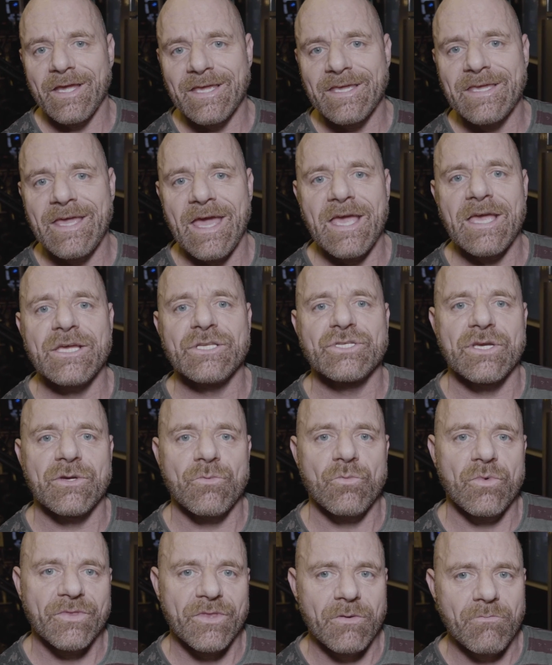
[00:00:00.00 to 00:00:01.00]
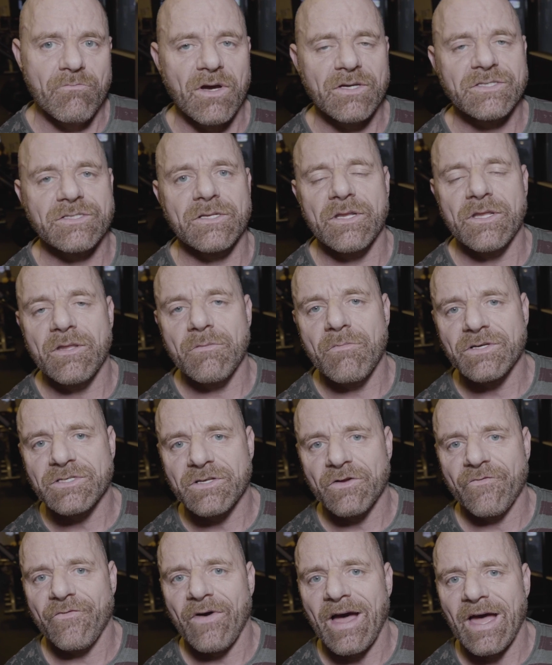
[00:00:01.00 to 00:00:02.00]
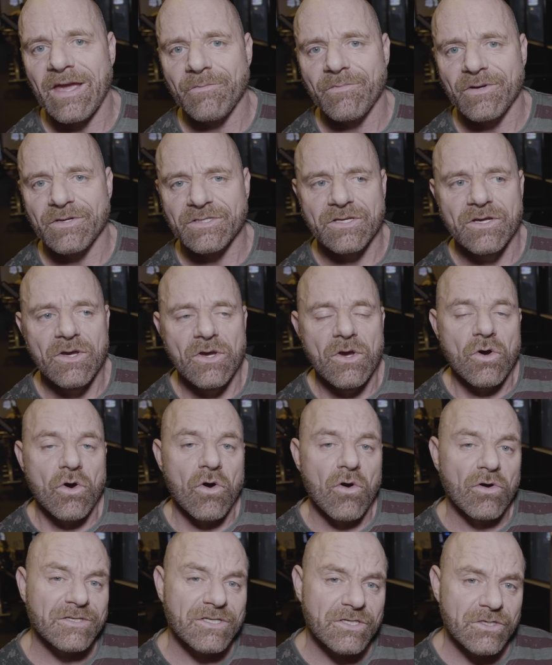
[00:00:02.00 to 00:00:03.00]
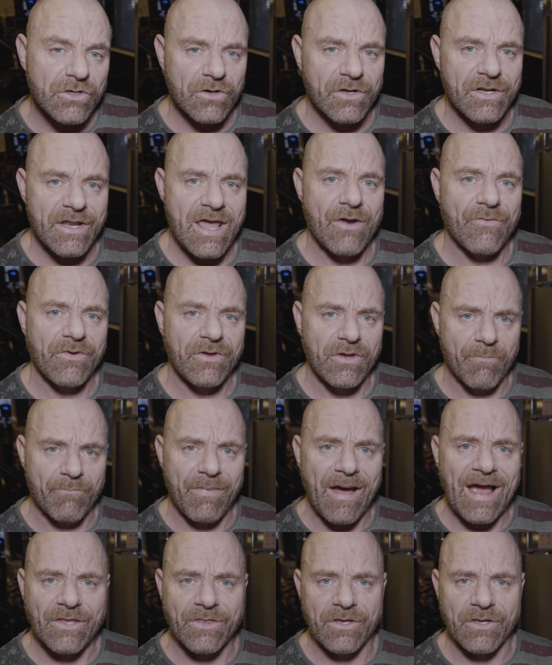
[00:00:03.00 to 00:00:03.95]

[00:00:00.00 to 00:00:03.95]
engaging with the muscle and the muscle fibers or a certain area of your back